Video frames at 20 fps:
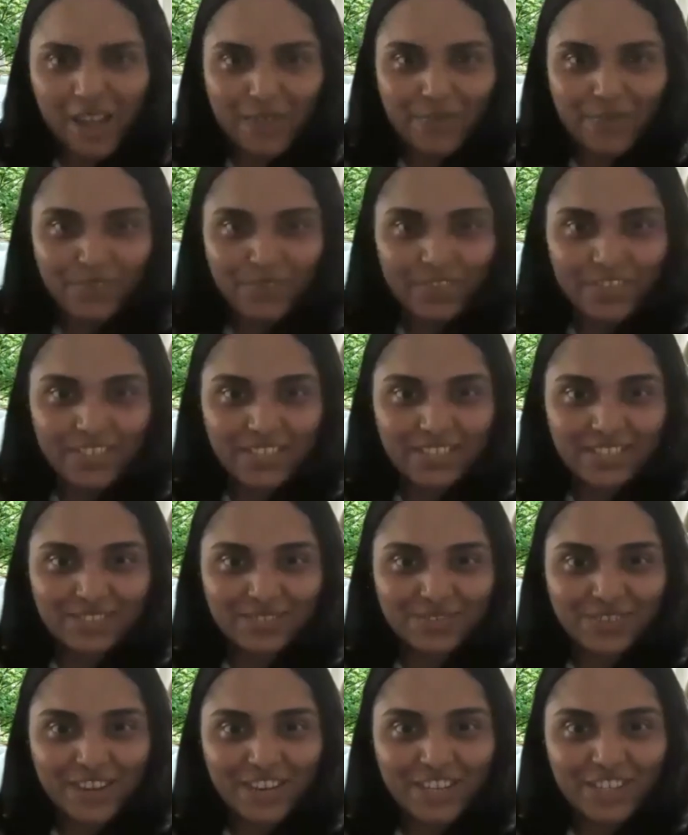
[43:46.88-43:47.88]
is,
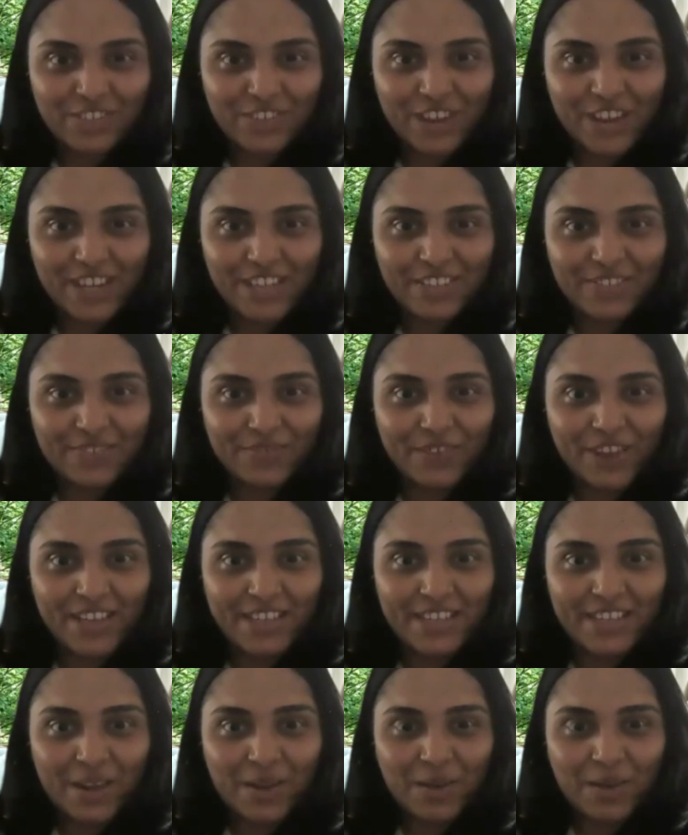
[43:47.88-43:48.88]
right? Trying to find
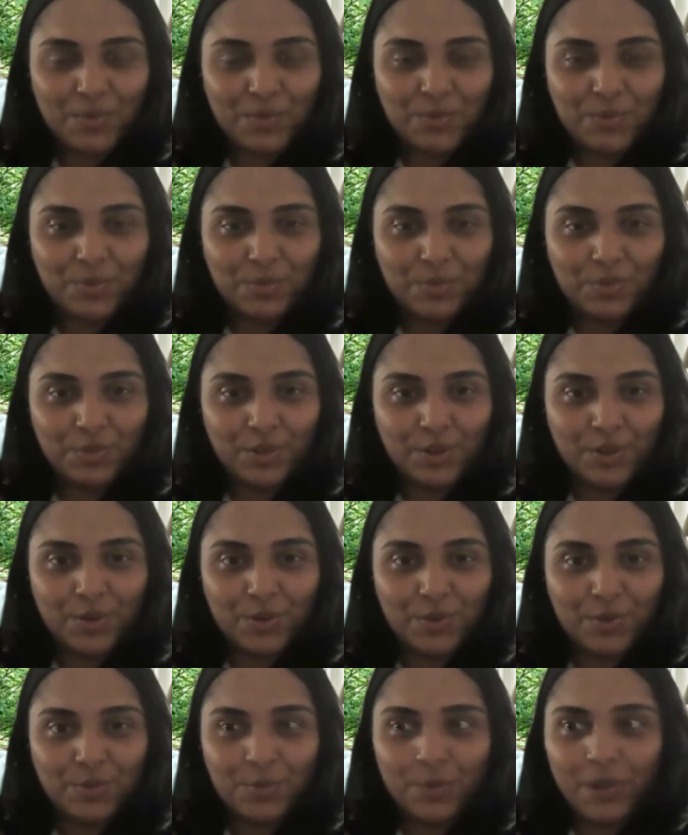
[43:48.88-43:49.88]
out,
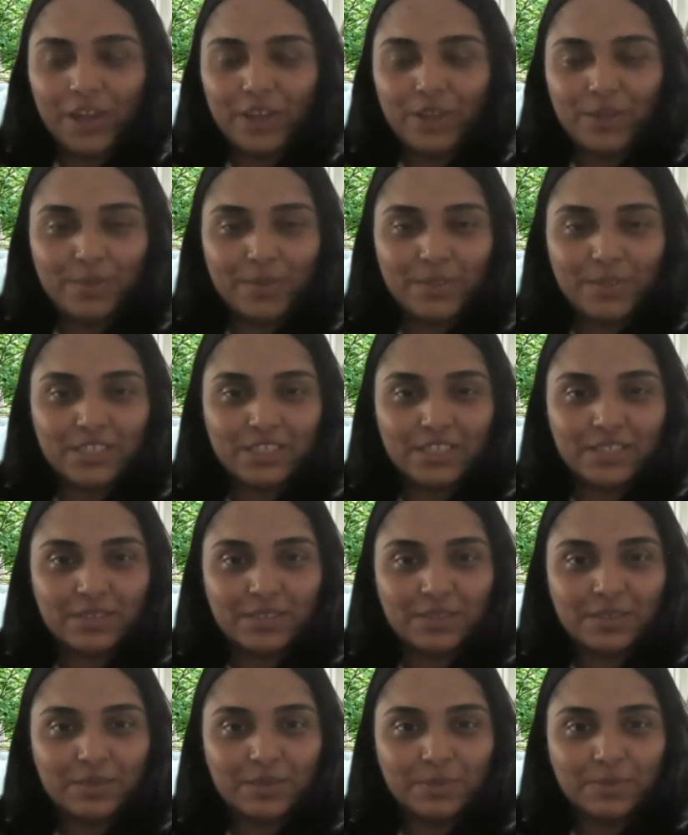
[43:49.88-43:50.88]
where you're meant
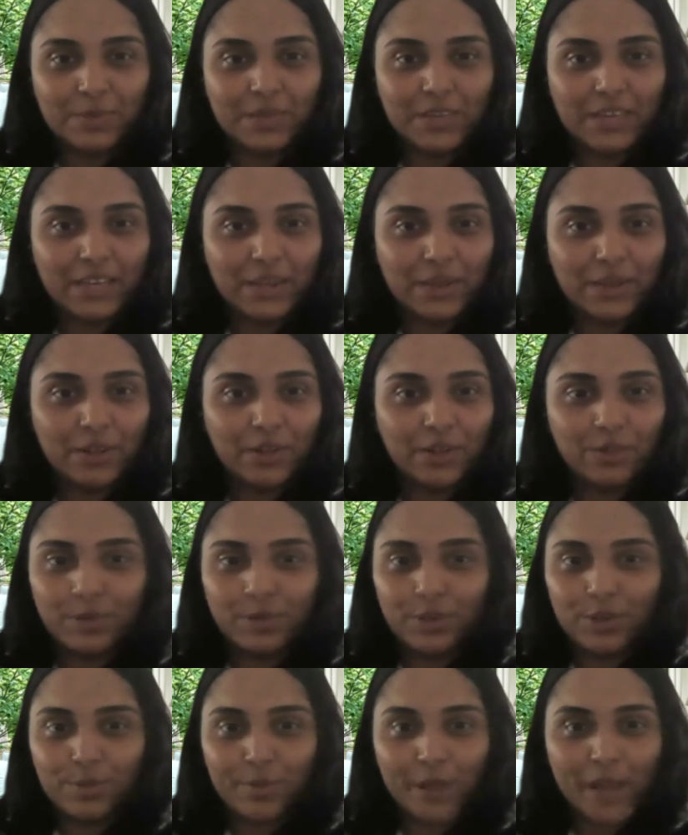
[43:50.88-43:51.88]
to be, what
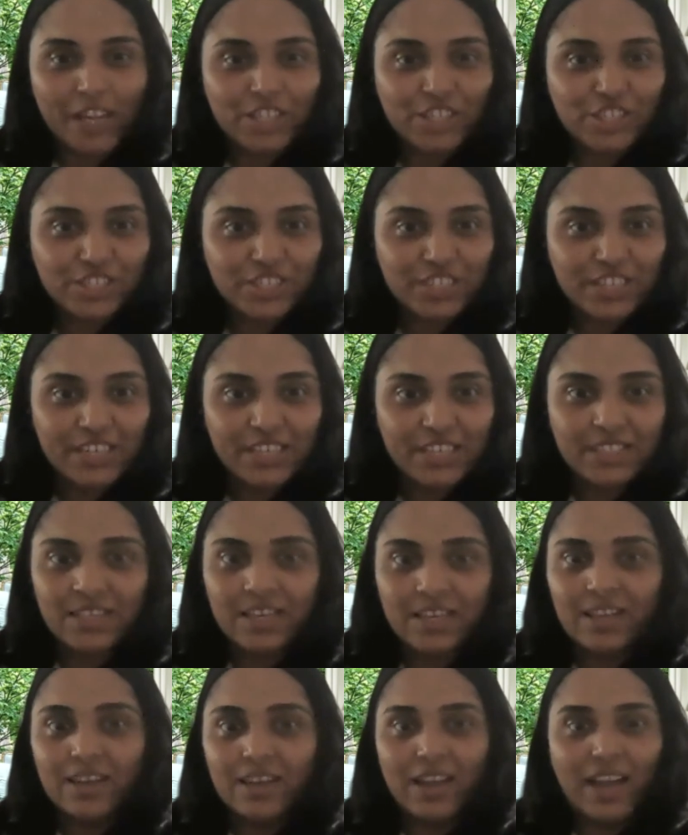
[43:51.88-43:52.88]
your passion is,
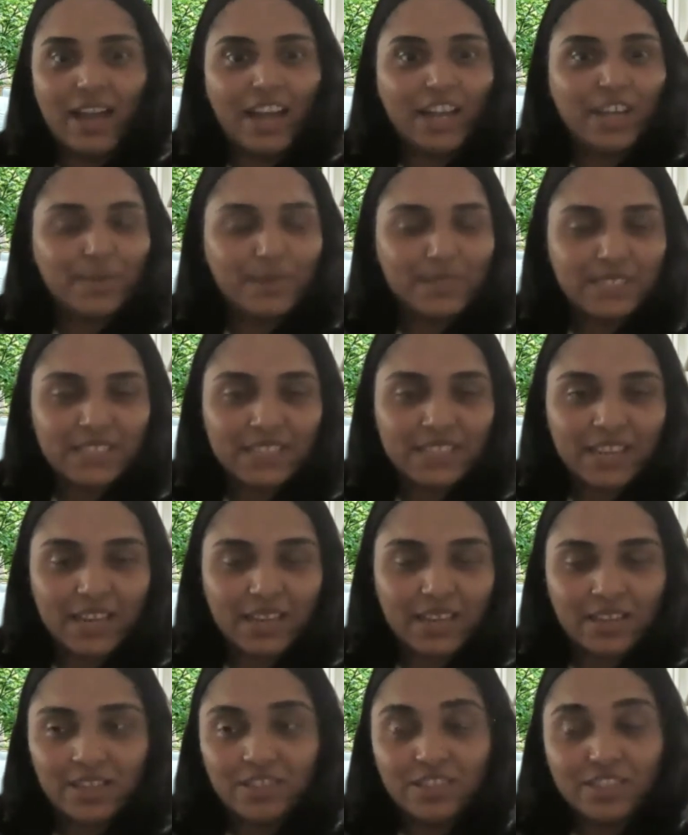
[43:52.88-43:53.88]
how you're meant to get
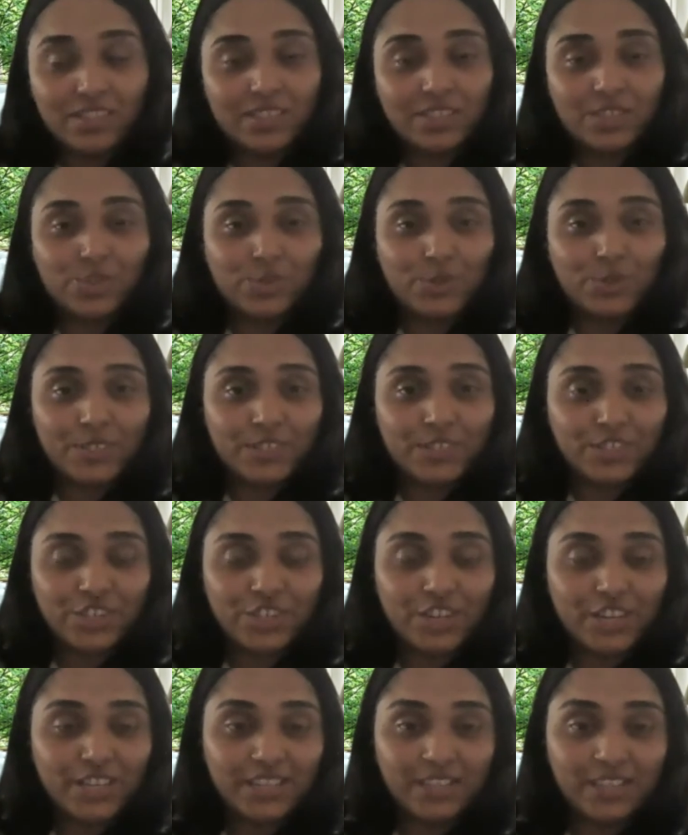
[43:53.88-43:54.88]
there. Just enjoy the
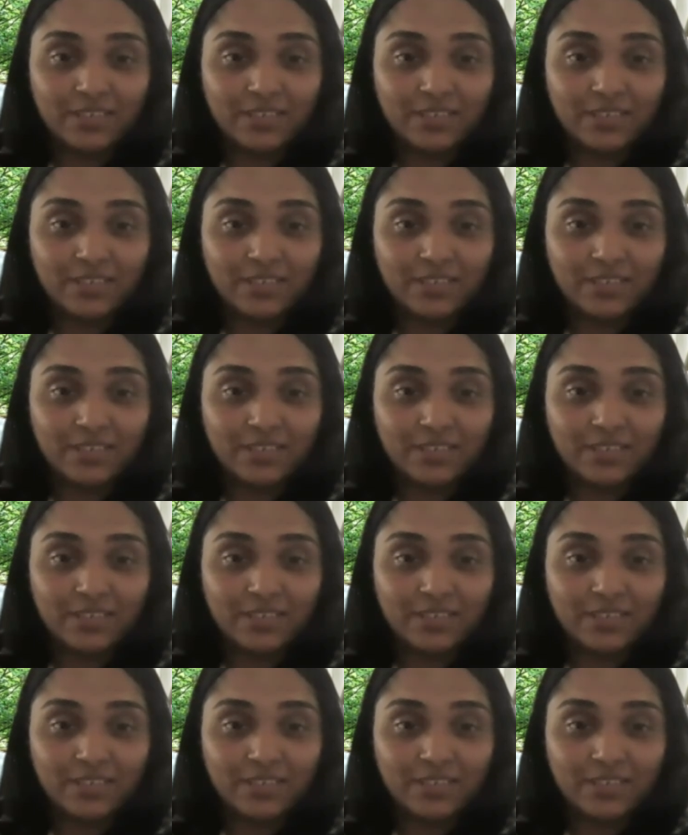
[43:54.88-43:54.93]
journey.